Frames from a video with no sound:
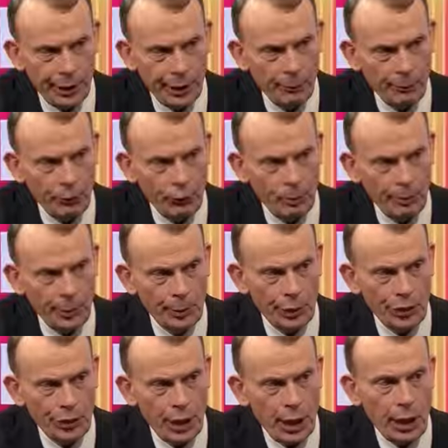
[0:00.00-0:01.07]
come from?
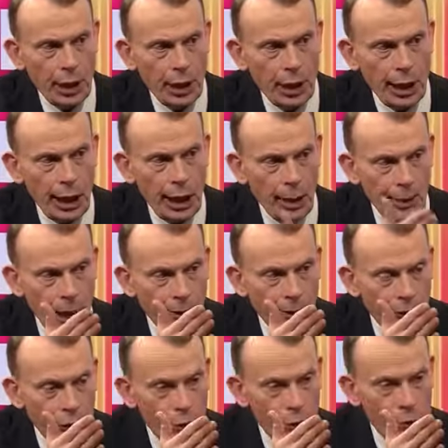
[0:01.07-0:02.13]
Because
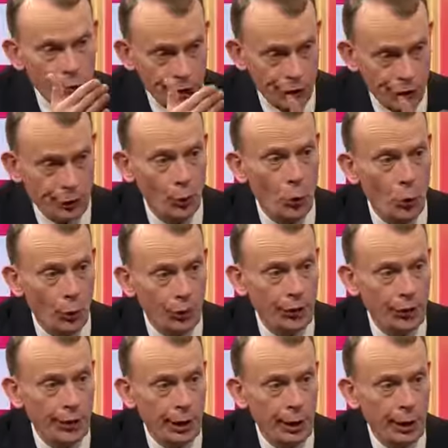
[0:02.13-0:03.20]
if you
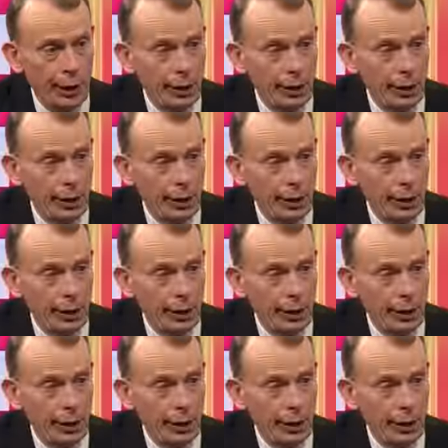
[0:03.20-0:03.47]
restored the